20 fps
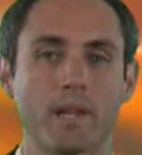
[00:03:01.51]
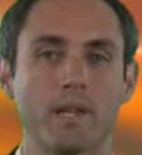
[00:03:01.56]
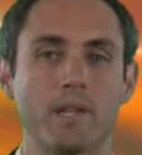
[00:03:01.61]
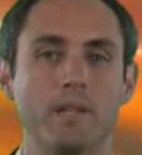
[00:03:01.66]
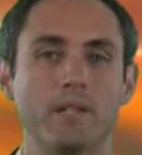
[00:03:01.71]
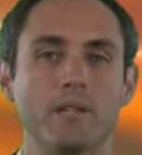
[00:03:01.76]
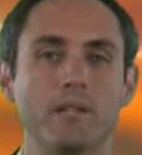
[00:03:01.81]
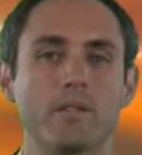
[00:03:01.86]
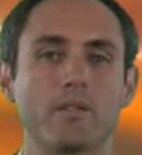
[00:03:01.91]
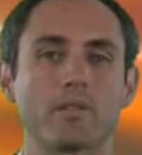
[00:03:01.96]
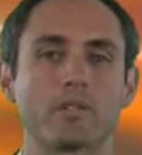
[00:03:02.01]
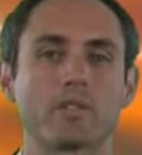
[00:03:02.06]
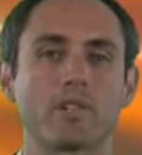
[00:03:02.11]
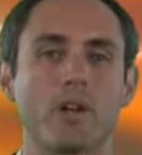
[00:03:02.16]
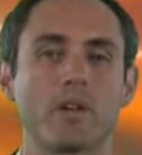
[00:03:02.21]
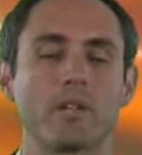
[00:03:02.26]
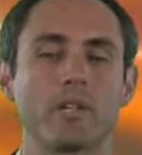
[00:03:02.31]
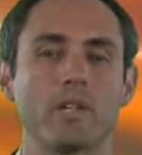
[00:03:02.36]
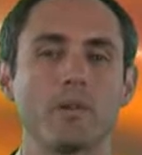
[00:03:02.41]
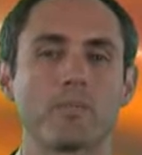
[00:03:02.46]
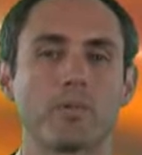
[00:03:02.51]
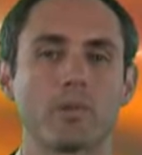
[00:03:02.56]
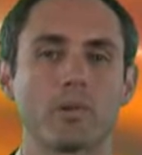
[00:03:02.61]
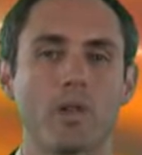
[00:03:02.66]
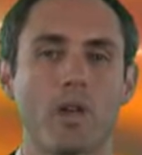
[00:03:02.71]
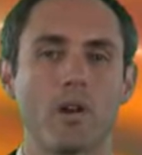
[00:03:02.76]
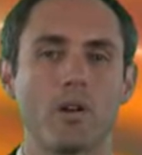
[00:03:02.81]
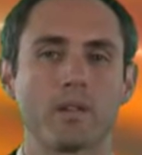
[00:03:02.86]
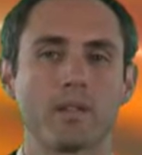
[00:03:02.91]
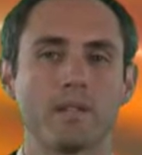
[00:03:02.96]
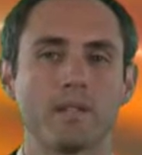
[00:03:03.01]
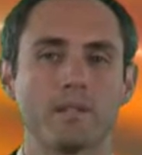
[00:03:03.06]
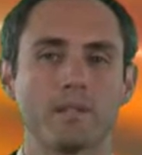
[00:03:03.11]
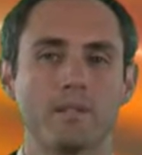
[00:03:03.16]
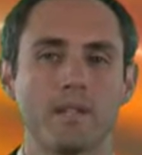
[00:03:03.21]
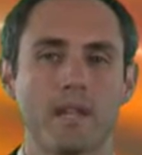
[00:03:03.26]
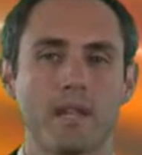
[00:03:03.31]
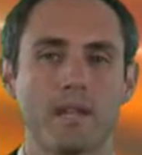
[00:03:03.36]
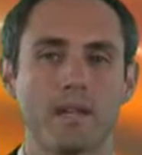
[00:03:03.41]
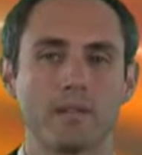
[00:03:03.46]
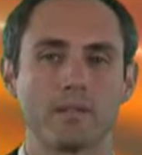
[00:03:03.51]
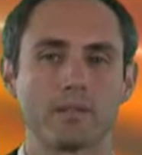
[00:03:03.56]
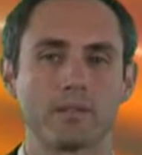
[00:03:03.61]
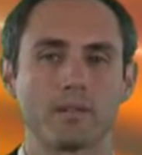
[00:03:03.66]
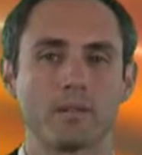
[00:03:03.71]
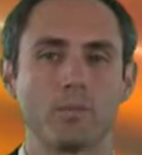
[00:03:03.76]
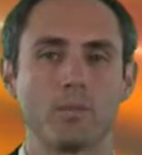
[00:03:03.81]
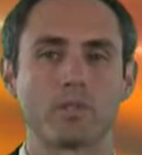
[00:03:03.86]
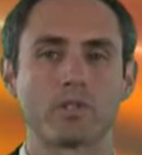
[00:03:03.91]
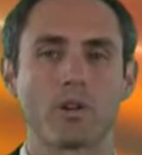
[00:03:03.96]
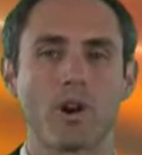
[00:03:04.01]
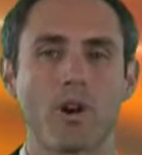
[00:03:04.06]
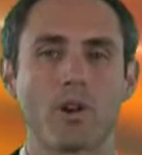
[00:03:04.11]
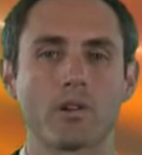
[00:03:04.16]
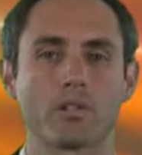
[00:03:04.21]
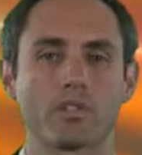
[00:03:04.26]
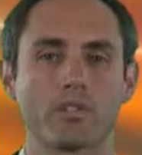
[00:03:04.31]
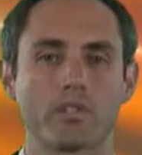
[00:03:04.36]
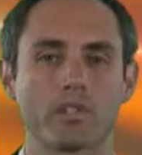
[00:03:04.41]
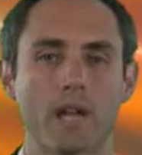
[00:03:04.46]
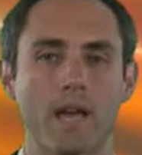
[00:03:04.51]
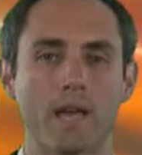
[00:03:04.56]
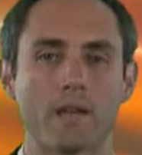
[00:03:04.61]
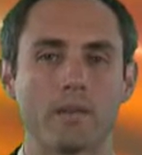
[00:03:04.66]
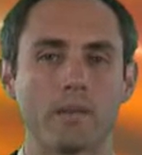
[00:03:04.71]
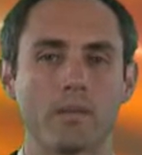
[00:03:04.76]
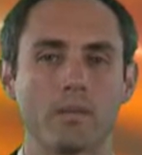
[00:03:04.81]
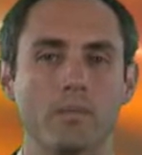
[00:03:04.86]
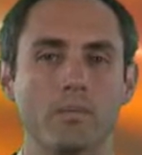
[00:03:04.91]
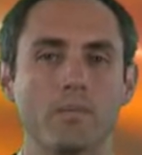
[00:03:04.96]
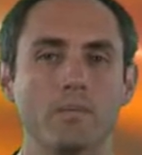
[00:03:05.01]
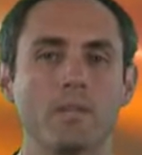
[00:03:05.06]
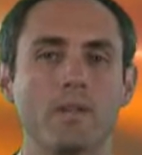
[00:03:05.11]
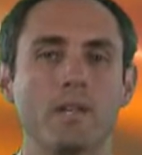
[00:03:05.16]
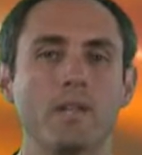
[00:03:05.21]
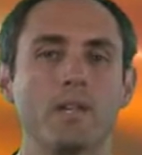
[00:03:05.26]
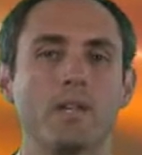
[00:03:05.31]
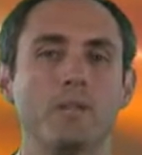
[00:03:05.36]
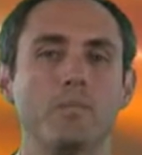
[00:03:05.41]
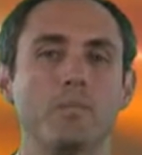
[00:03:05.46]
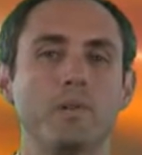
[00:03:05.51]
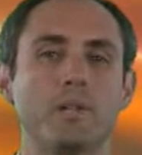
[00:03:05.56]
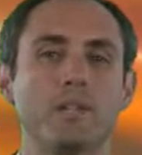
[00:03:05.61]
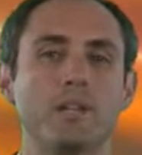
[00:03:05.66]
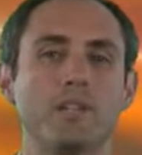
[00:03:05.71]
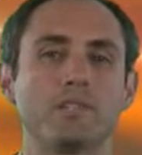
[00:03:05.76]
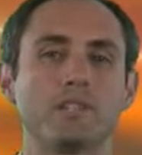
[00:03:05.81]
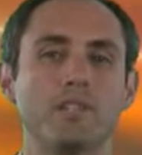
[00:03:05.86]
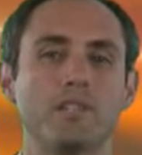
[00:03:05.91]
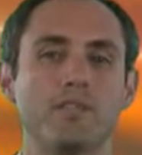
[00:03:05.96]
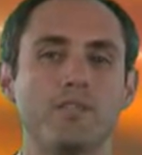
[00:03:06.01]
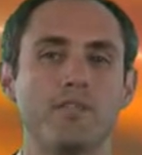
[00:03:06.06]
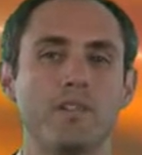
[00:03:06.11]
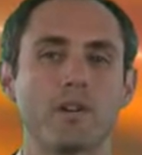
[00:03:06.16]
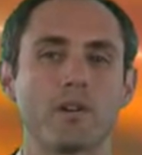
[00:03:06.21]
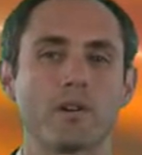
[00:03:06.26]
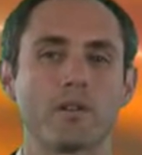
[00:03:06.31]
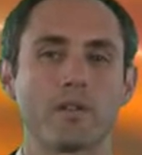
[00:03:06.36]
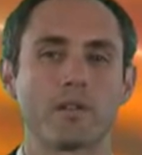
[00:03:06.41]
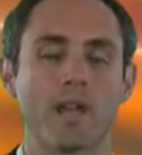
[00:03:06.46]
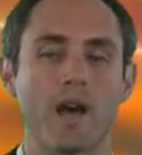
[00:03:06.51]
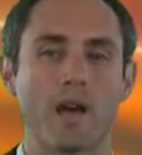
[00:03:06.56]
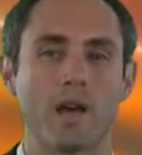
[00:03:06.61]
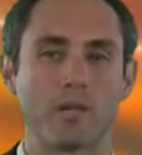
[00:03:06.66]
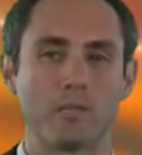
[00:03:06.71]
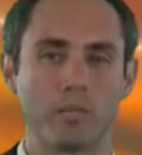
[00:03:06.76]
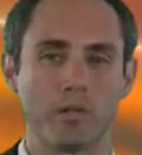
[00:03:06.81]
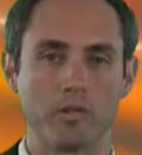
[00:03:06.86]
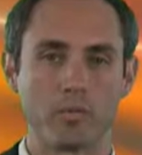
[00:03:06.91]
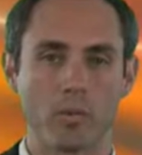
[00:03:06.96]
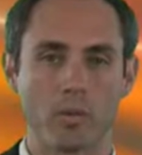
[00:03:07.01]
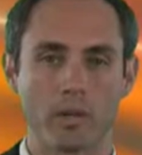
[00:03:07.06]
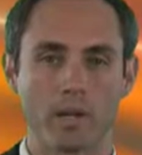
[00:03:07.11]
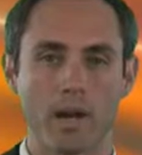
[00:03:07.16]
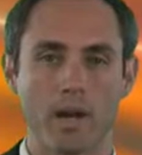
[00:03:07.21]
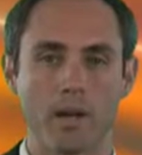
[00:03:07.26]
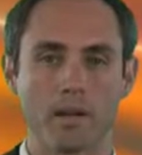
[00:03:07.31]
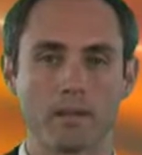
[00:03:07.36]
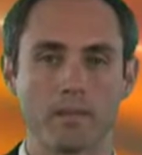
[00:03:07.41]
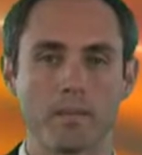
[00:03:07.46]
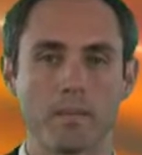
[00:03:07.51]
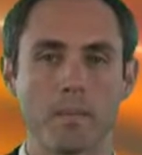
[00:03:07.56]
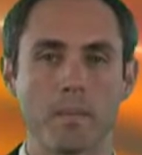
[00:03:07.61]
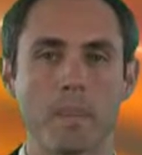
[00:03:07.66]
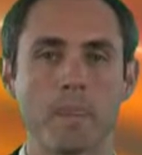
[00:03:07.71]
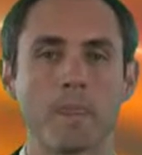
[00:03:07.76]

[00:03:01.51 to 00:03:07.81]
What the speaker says: neither shall he prolong his days, which are as a shadow, because he feareth not before God."